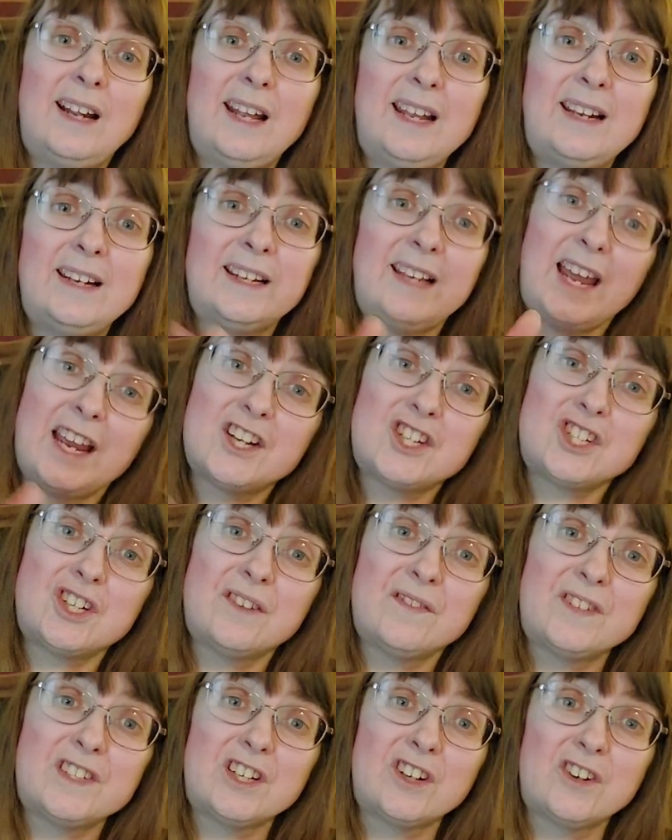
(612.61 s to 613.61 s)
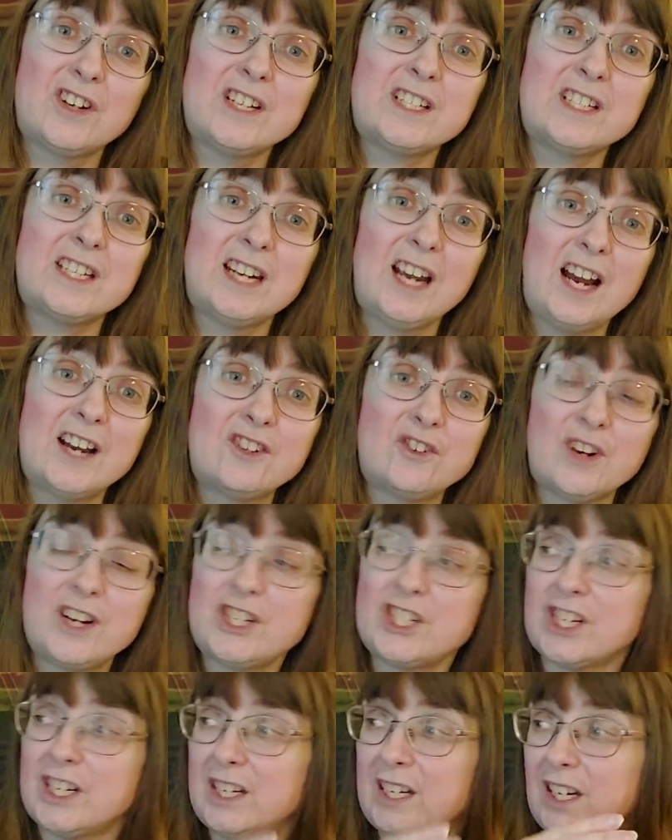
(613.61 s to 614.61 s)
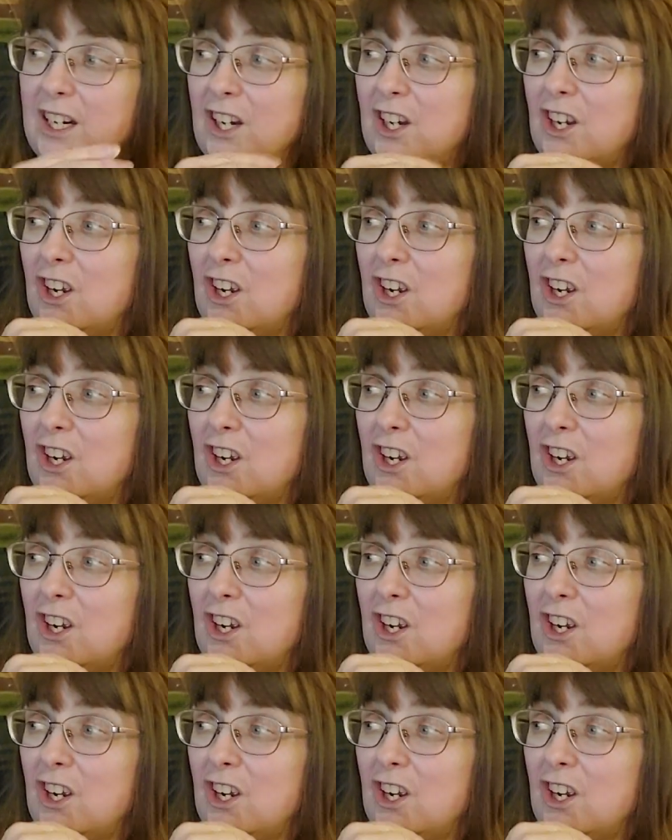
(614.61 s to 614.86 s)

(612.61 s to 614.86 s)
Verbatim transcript: indication of serious dehydration.